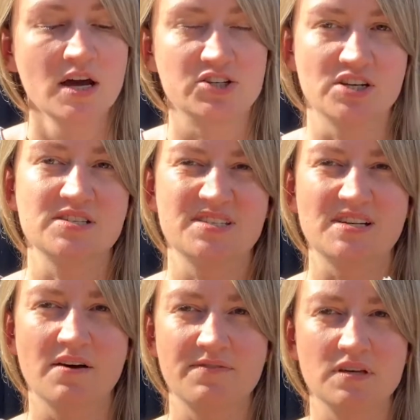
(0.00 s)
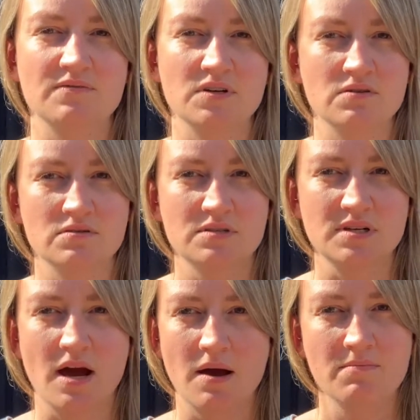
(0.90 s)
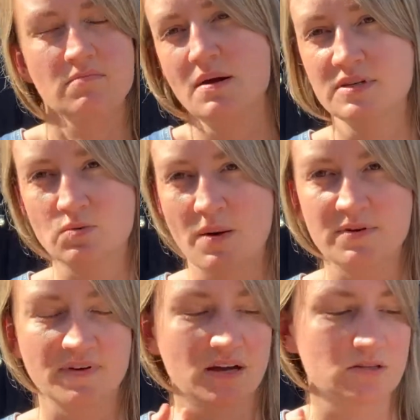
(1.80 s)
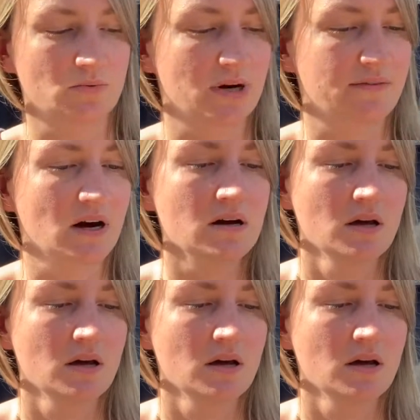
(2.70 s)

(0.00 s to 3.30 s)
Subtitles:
just stuff that you've used maybe to wipe your face or whatever.